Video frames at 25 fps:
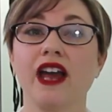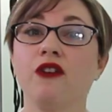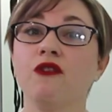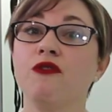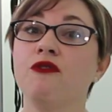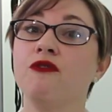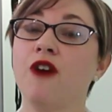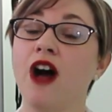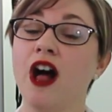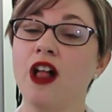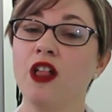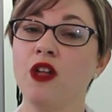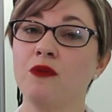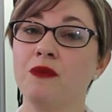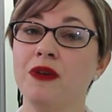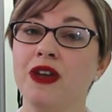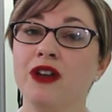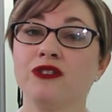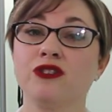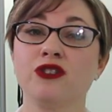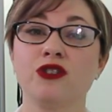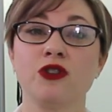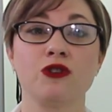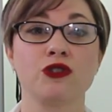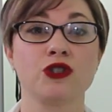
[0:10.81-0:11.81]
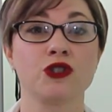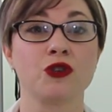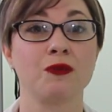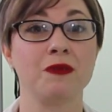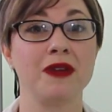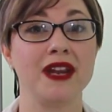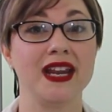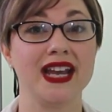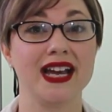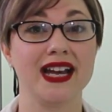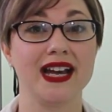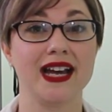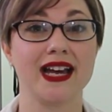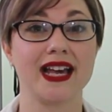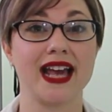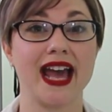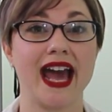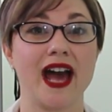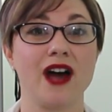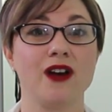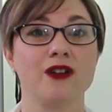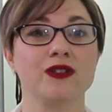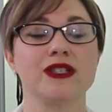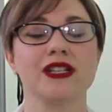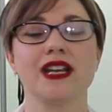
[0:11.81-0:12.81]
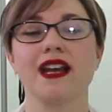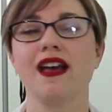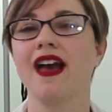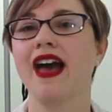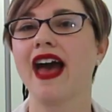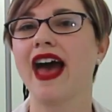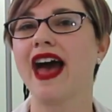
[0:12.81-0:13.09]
and follow me on social media accounts.